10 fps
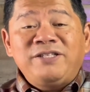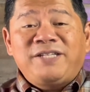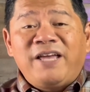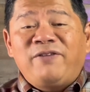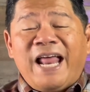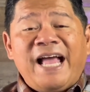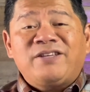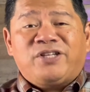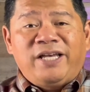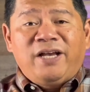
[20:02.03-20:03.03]
David
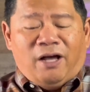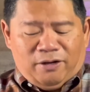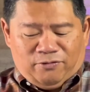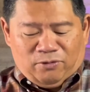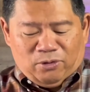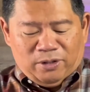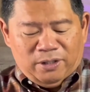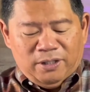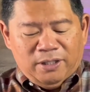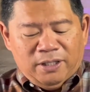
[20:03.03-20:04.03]
asking God for?
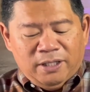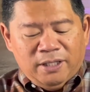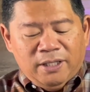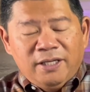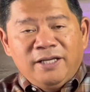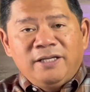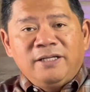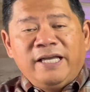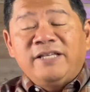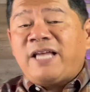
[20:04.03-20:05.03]

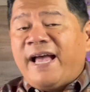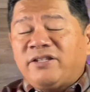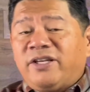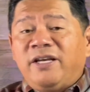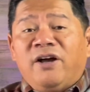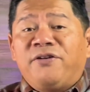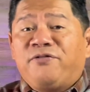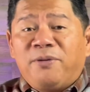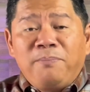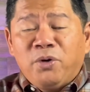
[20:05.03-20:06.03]
He's asking God
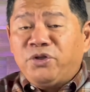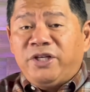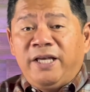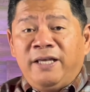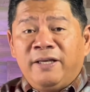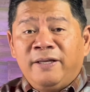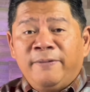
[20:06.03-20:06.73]
for mercy,